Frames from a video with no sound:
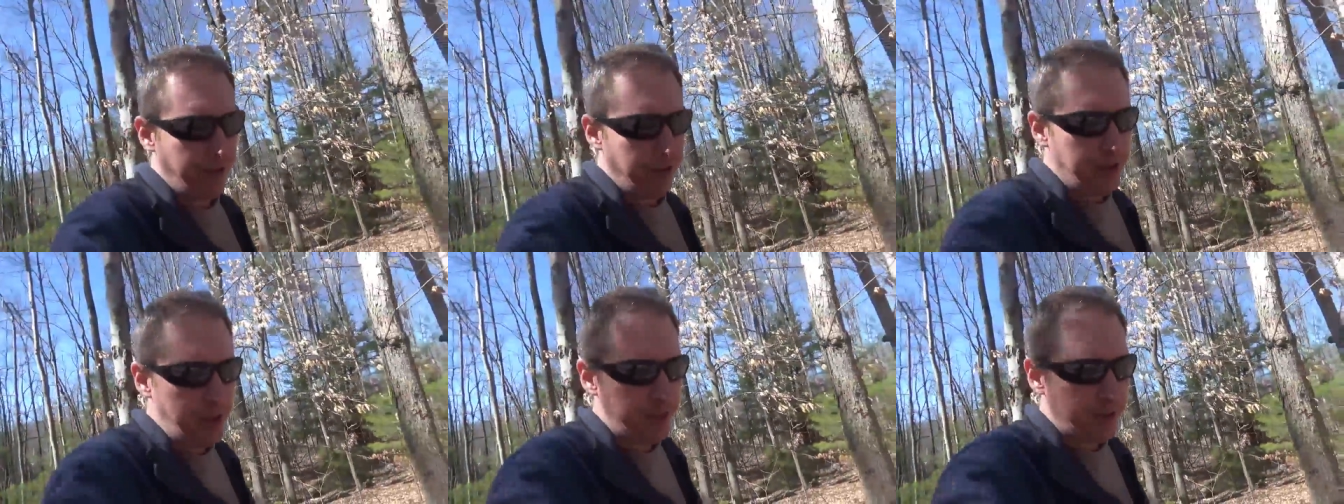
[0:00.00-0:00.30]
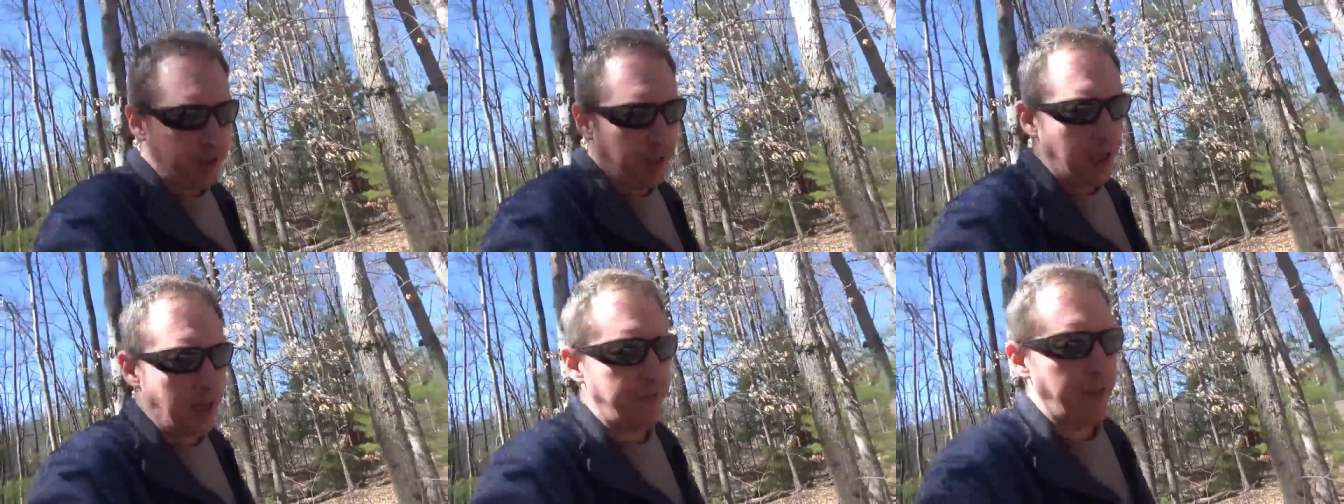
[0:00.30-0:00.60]
And
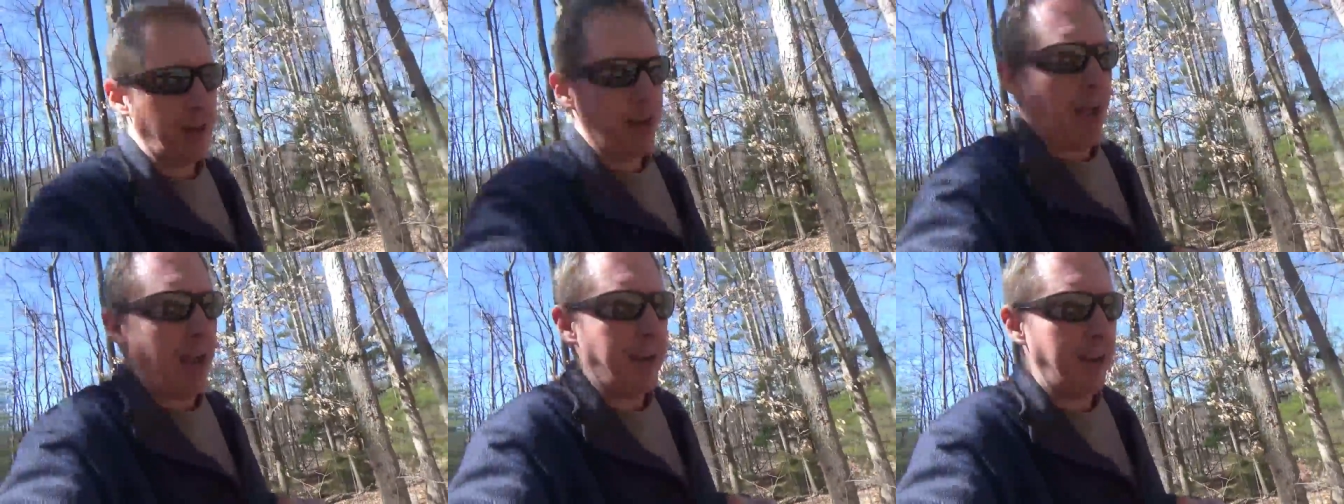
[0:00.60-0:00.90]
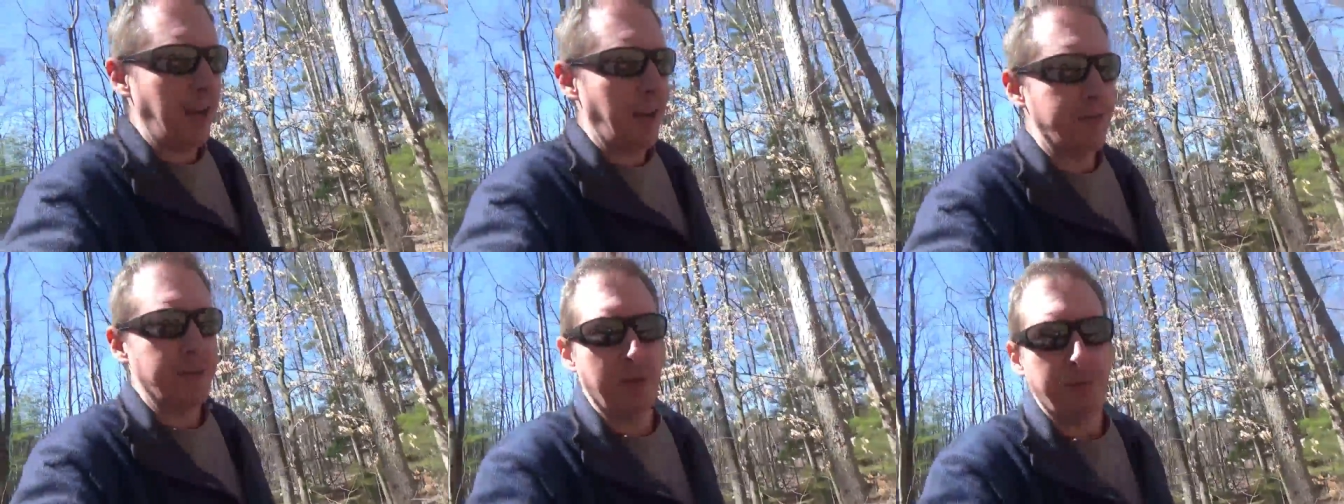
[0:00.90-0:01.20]
just to give you an
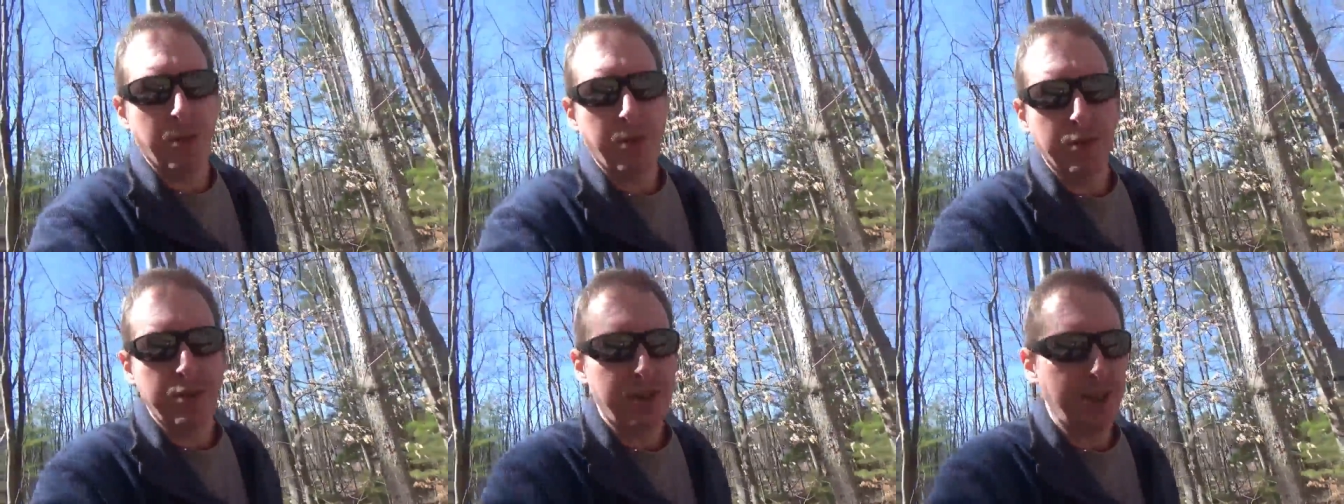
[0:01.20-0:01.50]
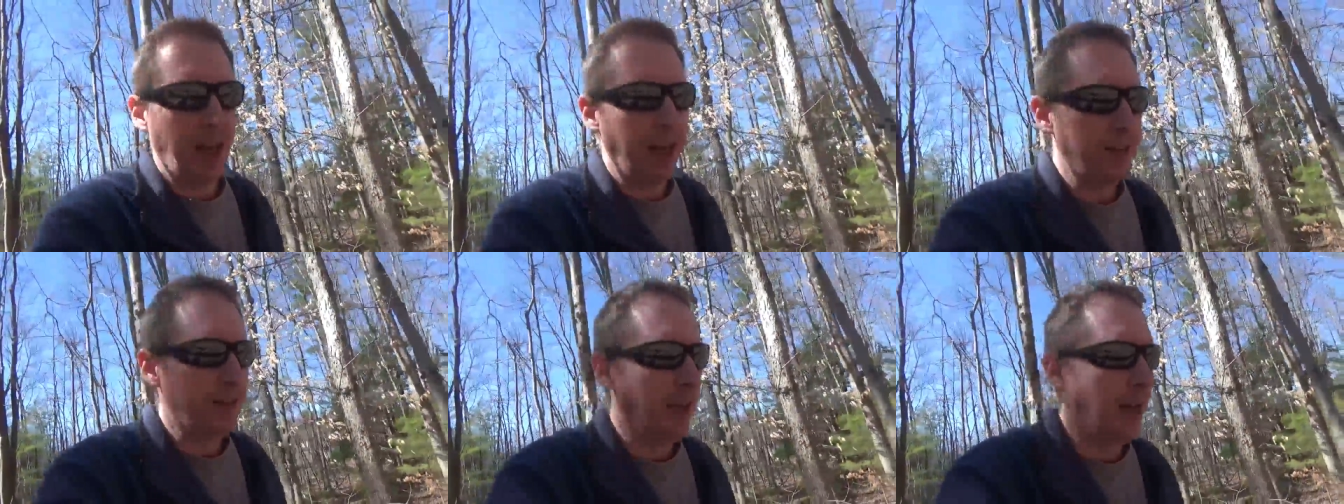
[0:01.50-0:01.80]
idea of some of those
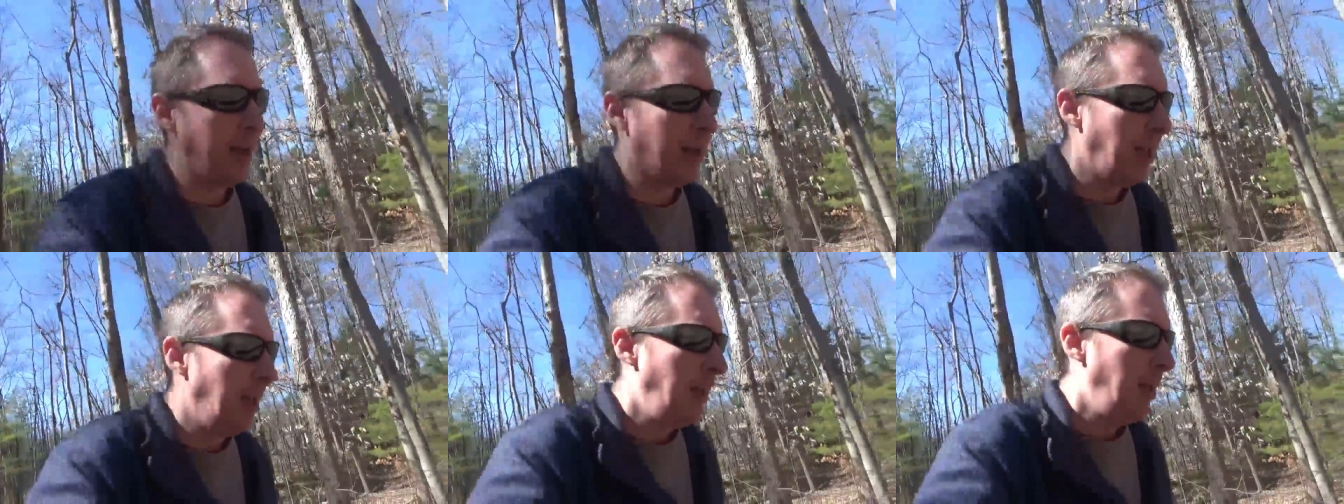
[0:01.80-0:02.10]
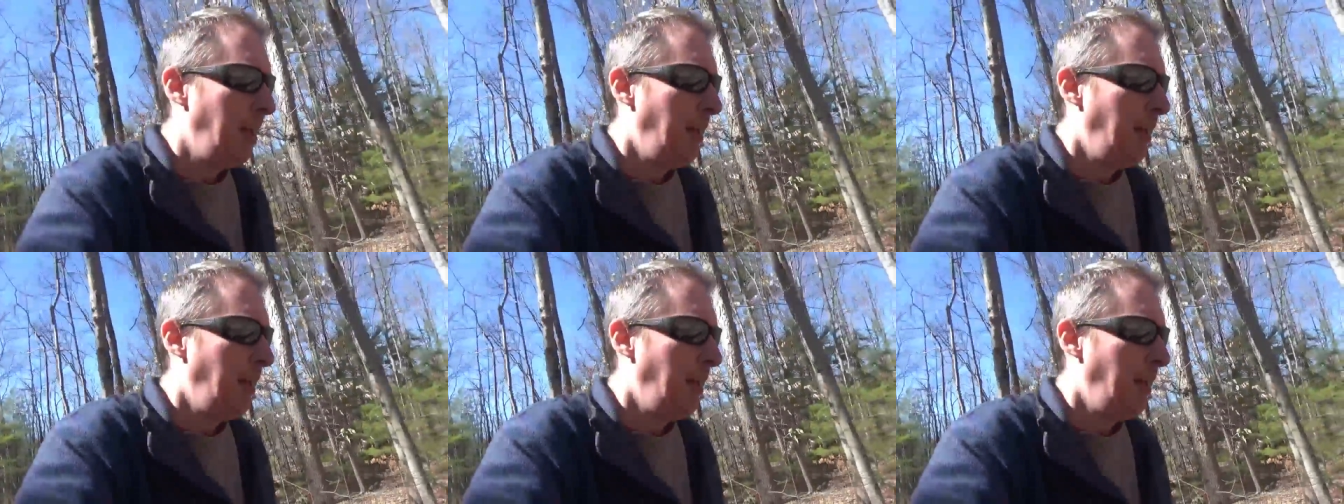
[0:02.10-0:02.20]
things like,